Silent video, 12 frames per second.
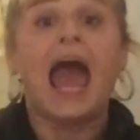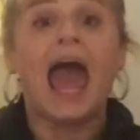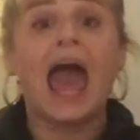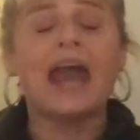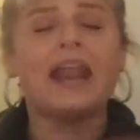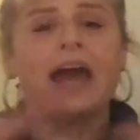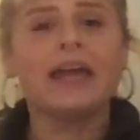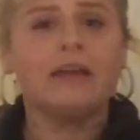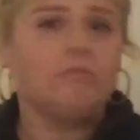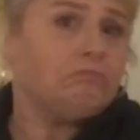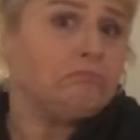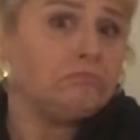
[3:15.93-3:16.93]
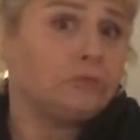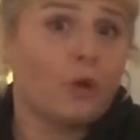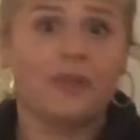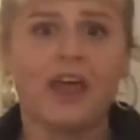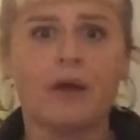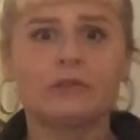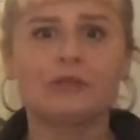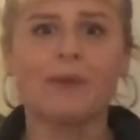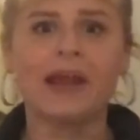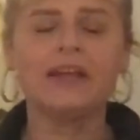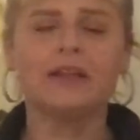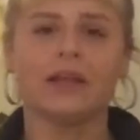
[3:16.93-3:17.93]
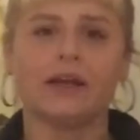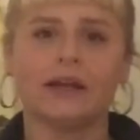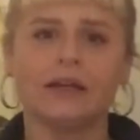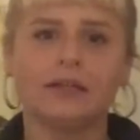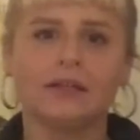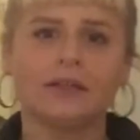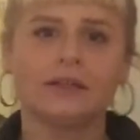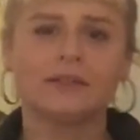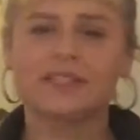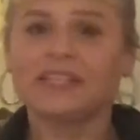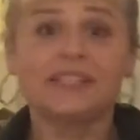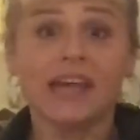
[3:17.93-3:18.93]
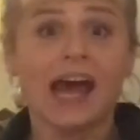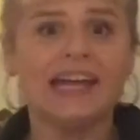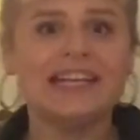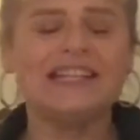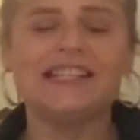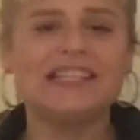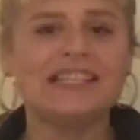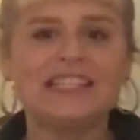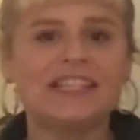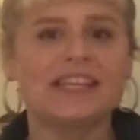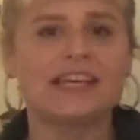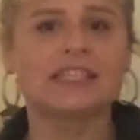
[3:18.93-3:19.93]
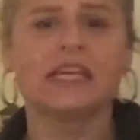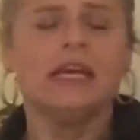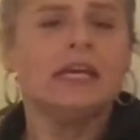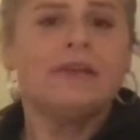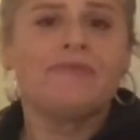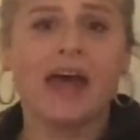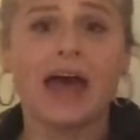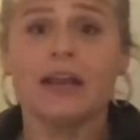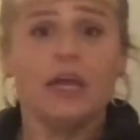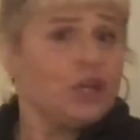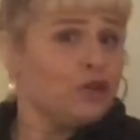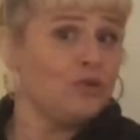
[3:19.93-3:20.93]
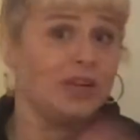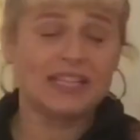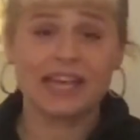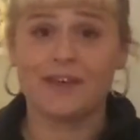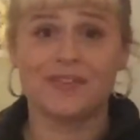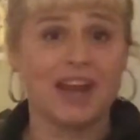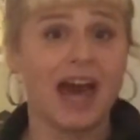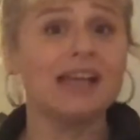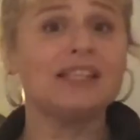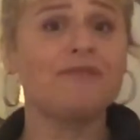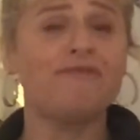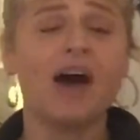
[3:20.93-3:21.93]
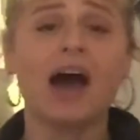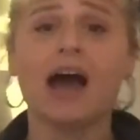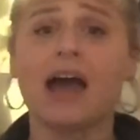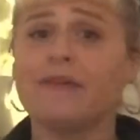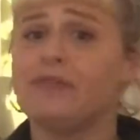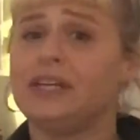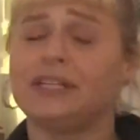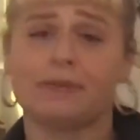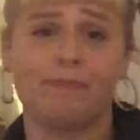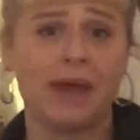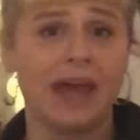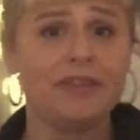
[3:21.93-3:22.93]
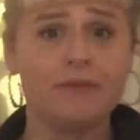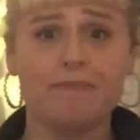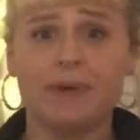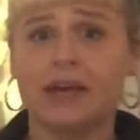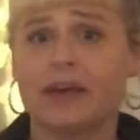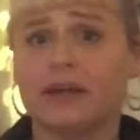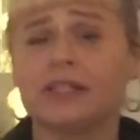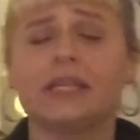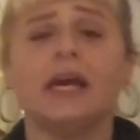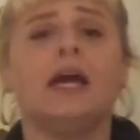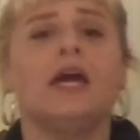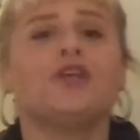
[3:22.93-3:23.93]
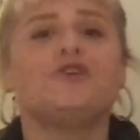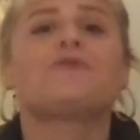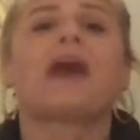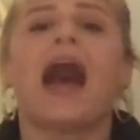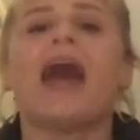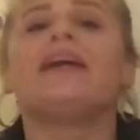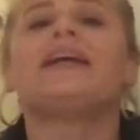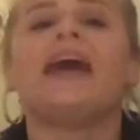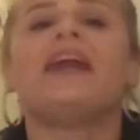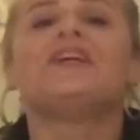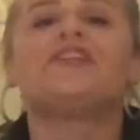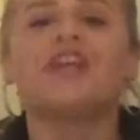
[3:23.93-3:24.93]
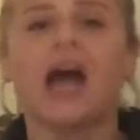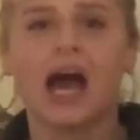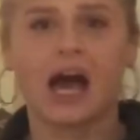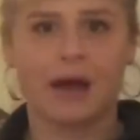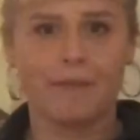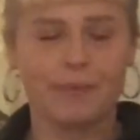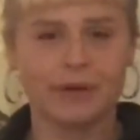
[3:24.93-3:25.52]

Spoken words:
And I thought that was regular. Society teaches us that you need to have a 9 to 5, you need to pay the bills, you gotta get a job.